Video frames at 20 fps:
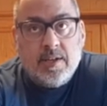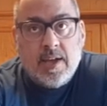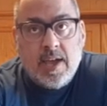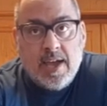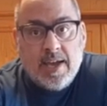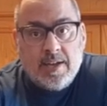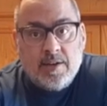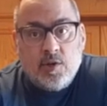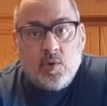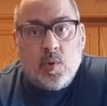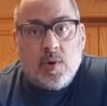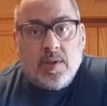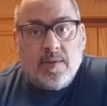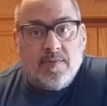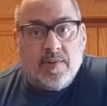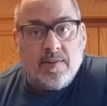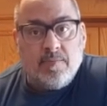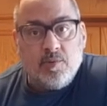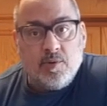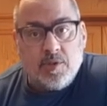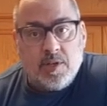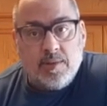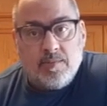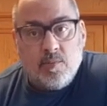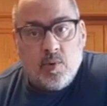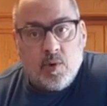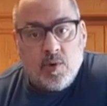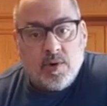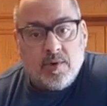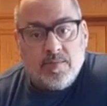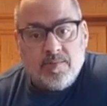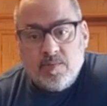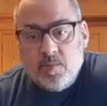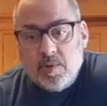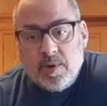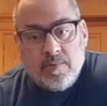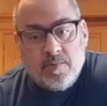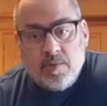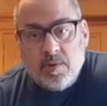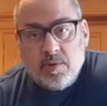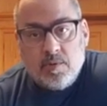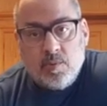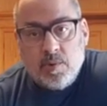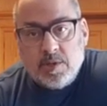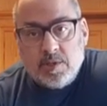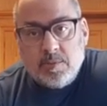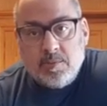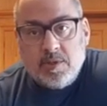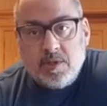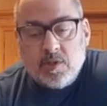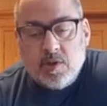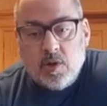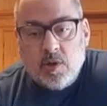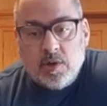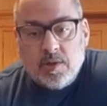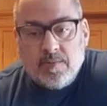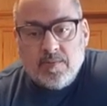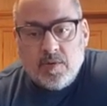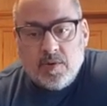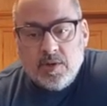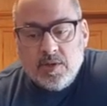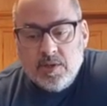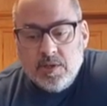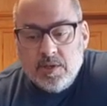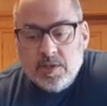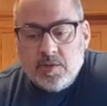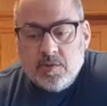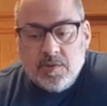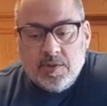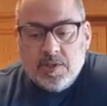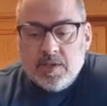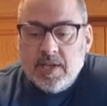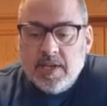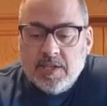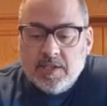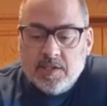add 25% more of whatever the recipe's calling for. So in this case, it's a